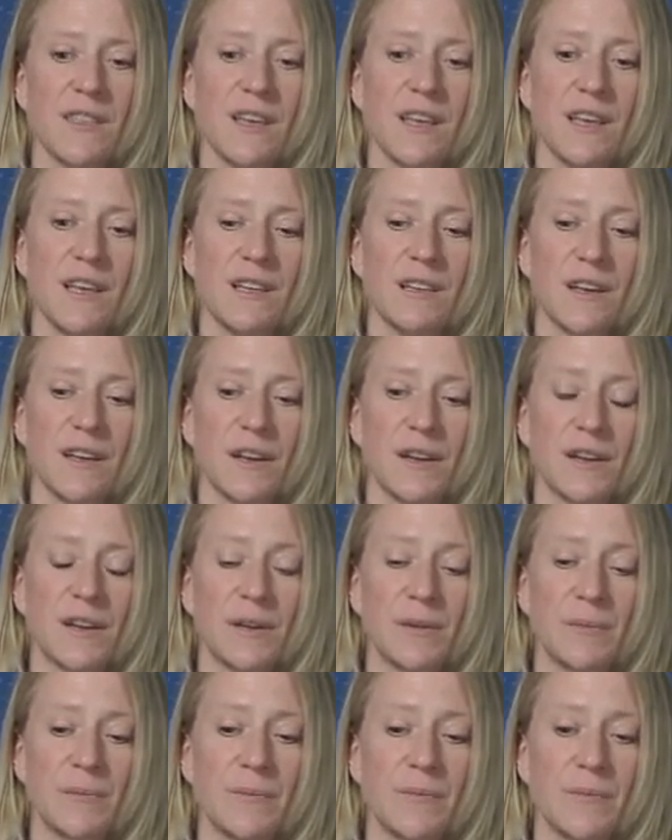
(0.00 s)
And then
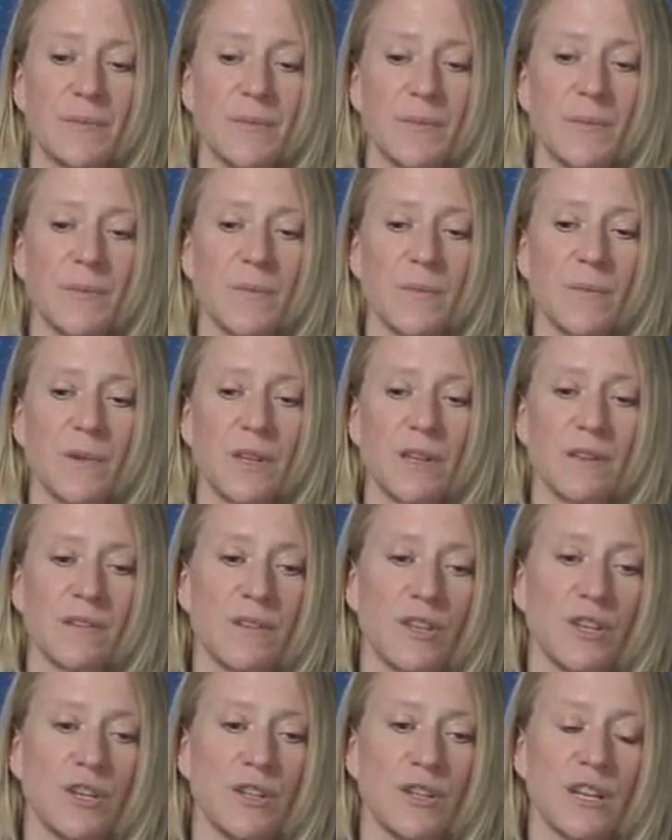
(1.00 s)

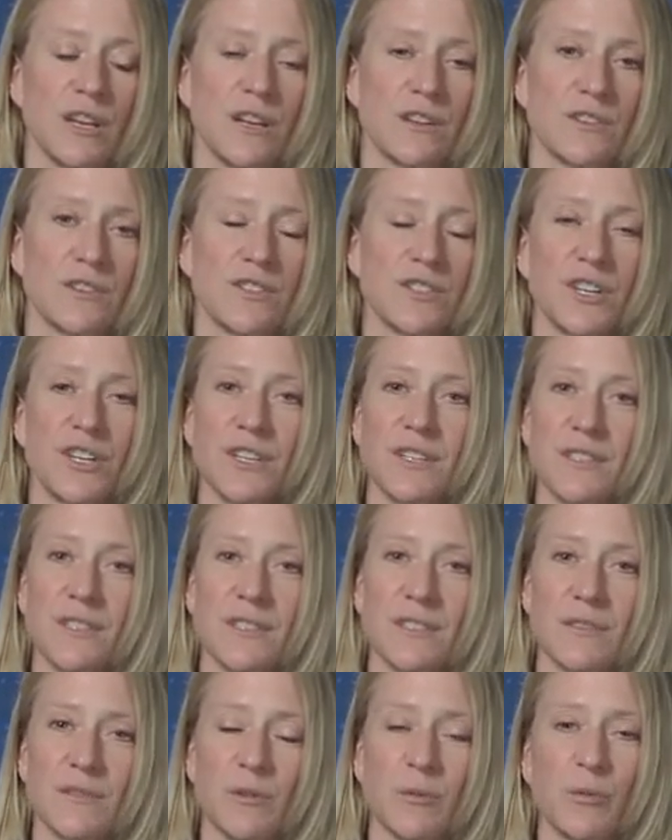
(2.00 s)
then I'll
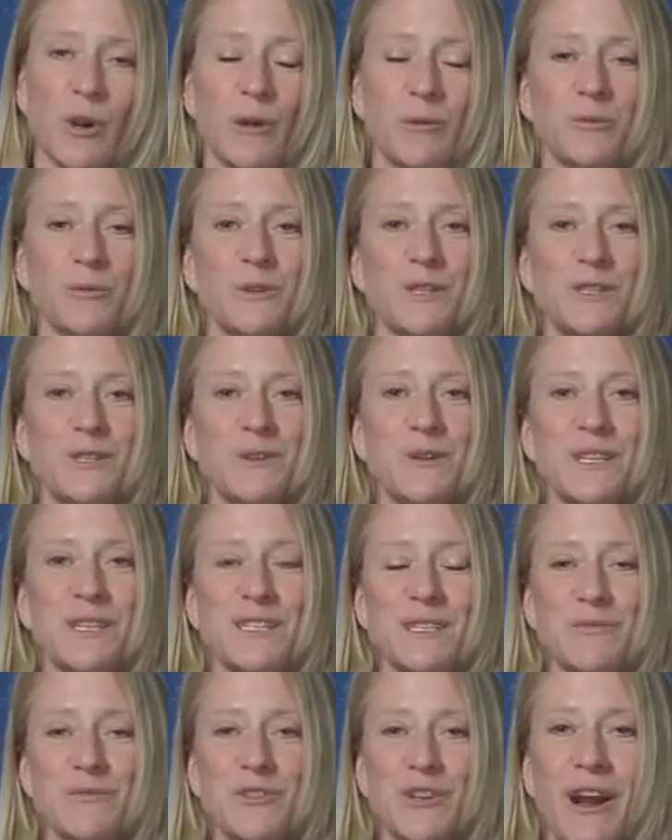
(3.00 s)
start probably
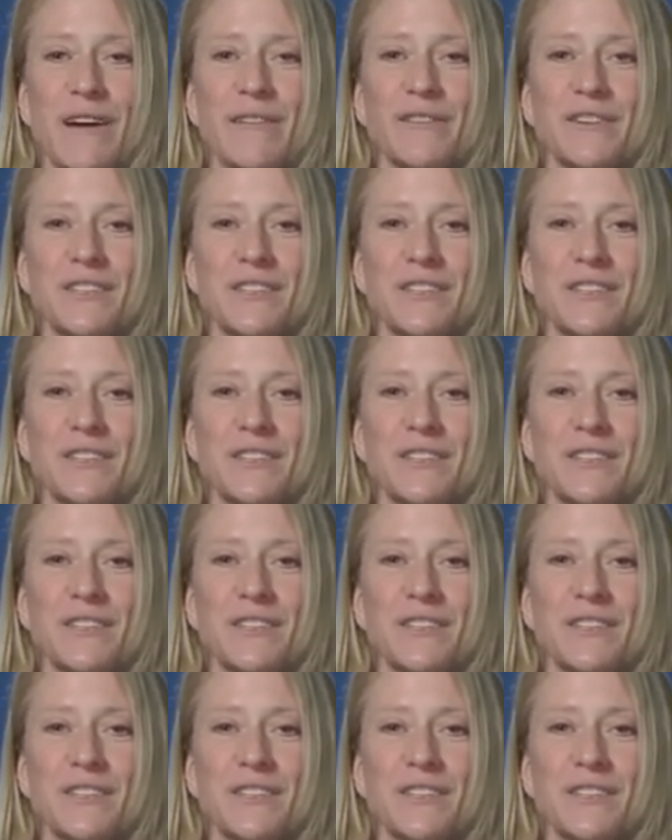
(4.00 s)
doing some